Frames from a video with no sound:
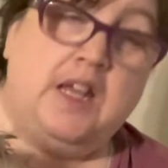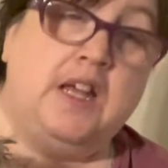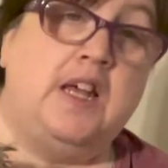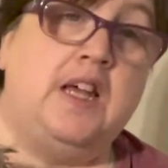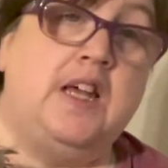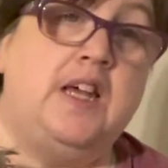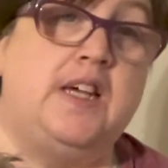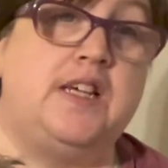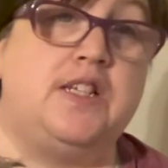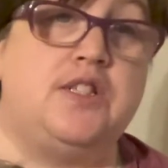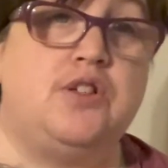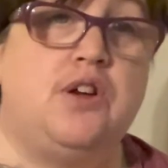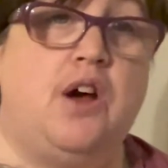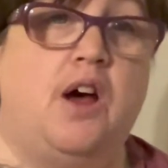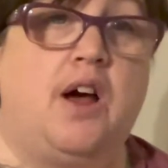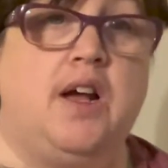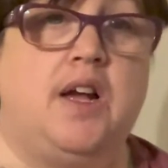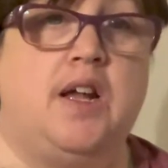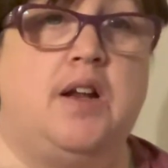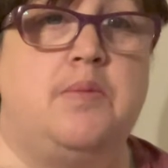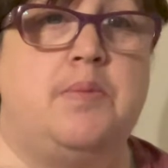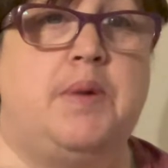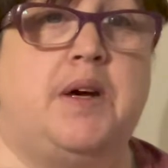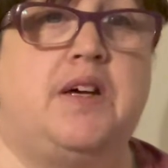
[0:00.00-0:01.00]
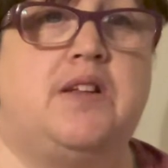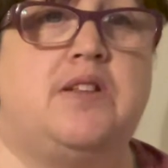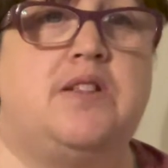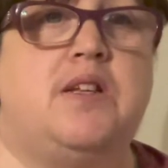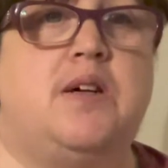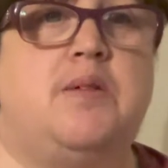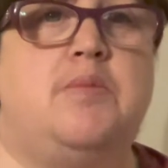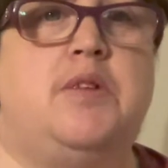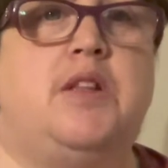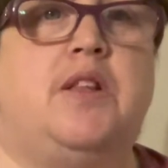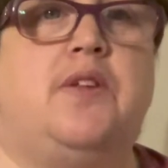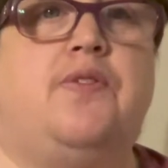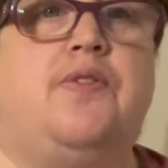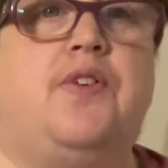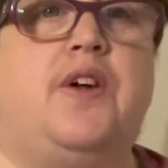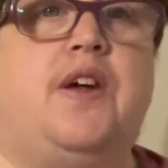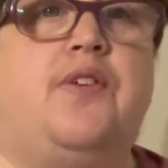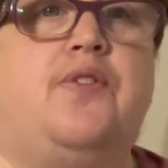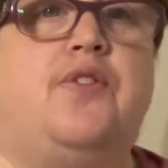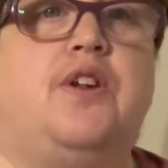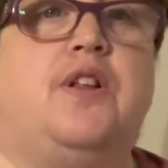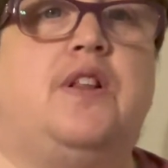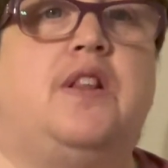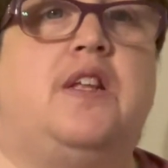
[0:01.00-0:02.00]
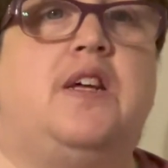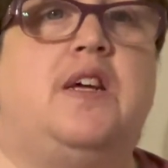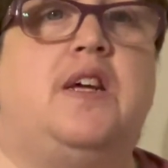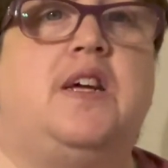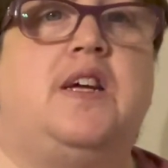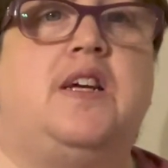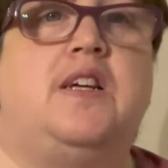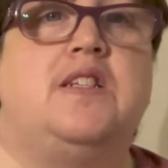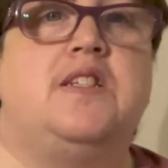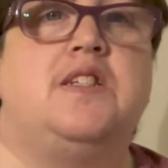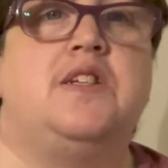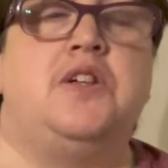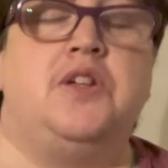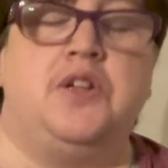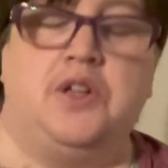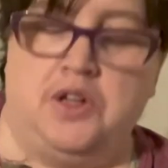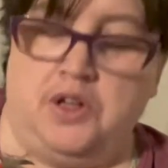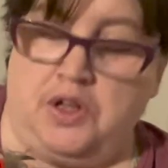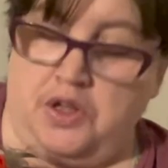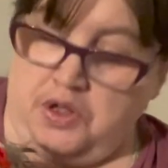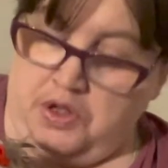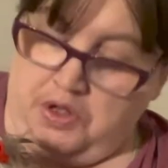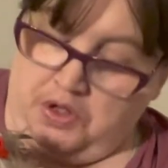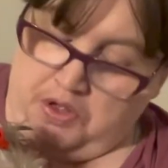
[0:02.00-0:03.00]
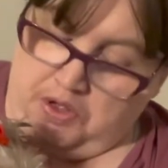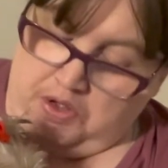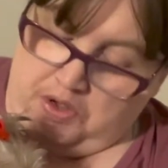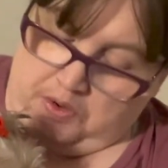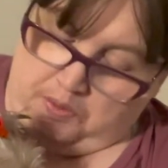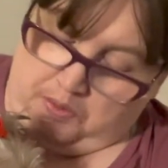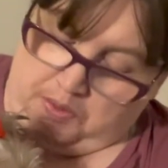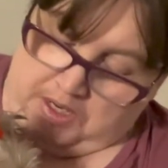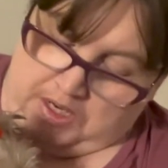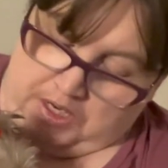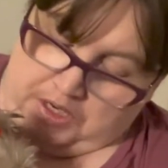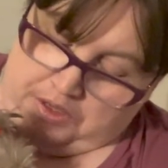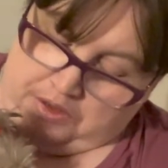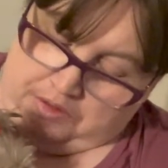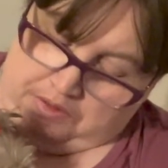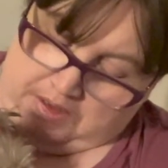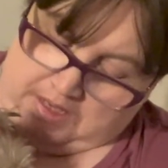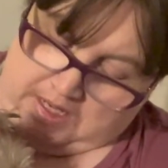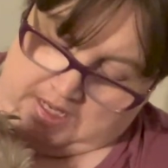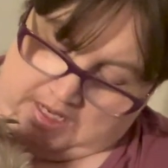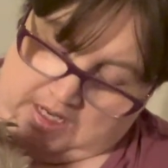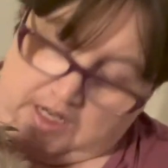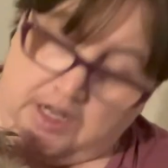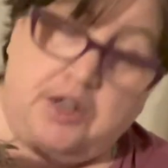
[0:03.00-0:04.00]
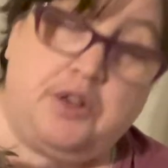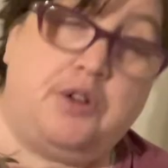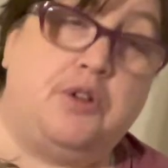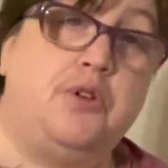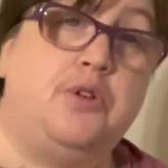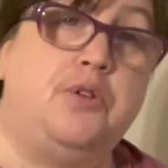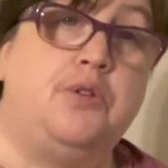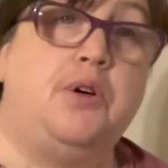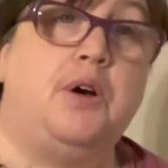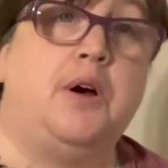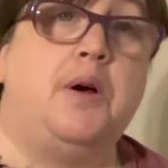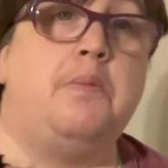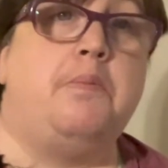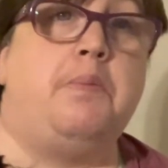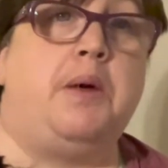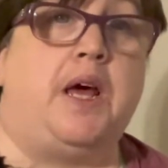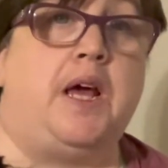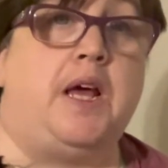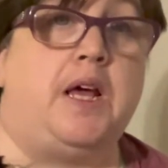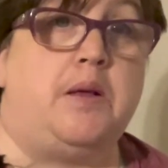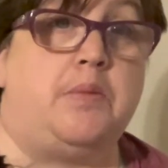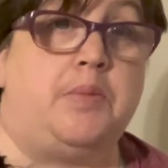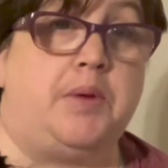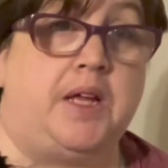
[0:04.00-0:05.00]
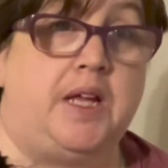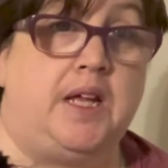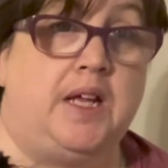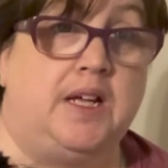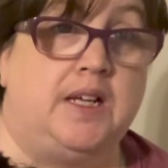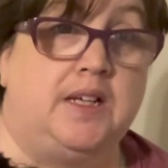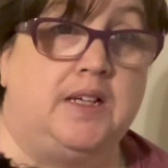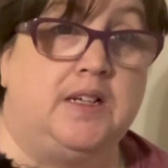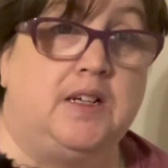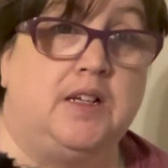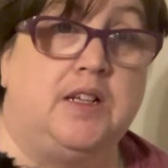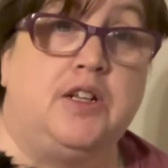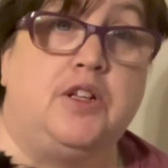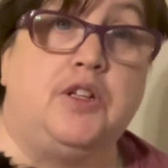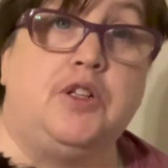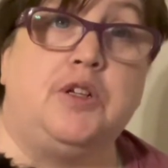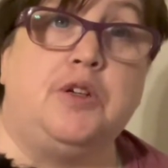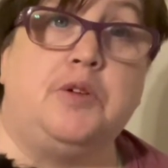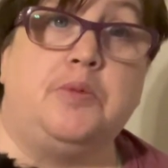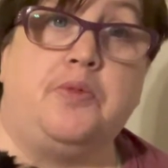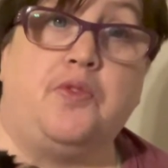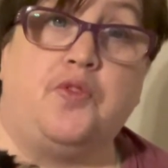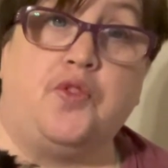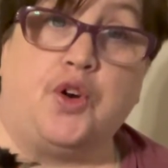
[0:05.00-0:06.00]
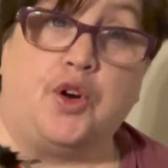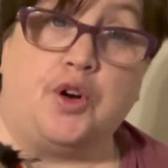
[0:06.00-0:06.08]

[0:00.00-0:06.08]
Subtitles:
is talking about some of the favorite things when you get a new baby, a little fur